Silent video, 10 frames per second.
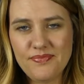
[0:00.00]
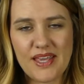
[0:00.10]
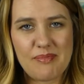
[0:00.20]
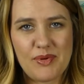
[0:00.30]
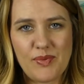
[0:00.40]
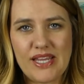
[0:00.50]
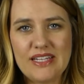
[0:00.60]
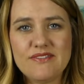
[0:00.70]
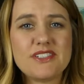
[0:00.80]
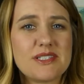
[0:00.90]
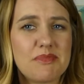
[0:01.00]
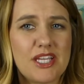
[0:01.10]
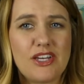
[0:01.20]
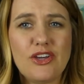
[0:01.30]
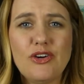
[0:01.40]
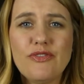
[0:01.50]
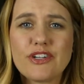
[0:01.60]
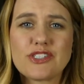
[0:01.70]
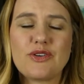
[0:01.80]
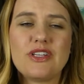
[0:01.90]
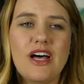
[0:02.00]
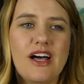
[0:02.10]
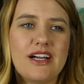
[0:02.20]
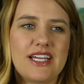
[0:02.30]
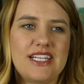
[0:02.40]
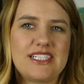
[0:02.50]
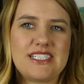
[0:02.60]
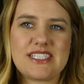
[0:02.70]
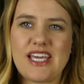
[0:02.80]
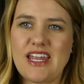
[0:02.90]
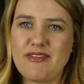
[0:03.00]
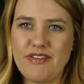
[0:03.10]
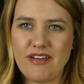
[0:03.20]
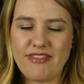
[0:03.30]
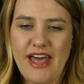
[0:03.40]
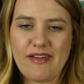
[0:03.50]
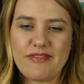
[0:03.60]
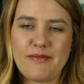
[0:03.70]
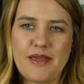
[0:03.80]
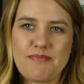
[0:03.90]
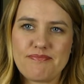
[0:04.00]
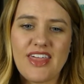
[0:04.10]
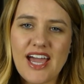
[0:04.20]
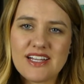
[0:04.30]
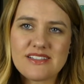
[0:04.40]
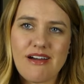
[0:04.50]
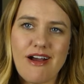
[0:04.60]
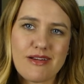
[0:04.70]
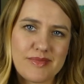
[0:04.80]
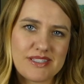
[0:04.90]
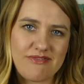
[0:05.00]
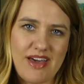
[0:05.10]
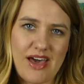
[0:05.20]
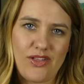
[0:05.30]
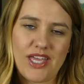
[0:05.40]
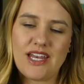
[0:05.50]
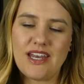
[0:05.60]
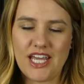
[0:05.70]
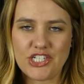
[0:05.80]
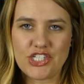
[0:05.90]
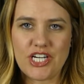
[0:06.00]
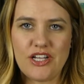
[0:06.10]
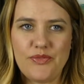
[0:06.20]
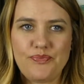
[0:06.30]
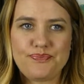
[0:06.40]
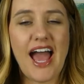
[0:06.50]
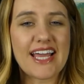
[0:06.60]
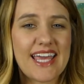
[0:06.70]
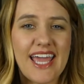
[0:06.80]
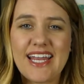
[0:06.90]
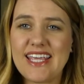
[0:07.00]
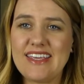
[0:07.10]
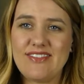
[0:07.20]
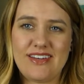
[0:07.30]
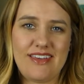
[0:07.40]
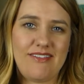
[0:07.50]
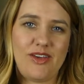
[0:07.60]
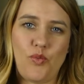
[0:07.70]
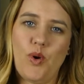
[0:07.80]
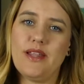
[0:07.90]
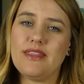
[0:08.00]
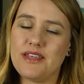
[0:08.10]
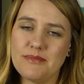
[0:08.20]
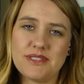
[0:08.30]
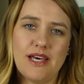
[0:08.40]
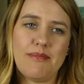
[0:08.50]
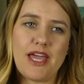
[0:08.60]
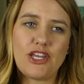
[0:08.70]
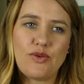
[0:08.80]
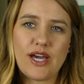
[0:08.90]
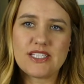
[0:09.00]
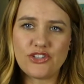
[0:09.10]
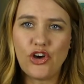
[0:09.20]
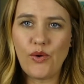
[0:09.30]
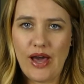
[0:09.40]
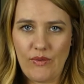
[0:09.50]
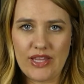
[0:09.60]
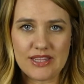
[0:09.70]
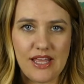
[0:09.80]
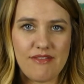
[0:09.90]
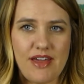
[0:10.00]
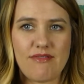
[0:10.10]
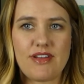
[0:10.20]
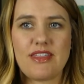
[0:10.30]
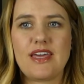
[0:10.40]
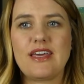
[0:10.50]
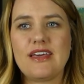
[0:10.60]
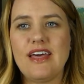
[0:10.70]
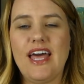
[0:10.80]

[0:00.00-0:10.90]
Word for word: I've been waiting for something new for so long and it just kind of fell flat for me. That is Artemis Fowl in a nutshell. I can't even give it one thumbs up and you guys know how I love everything.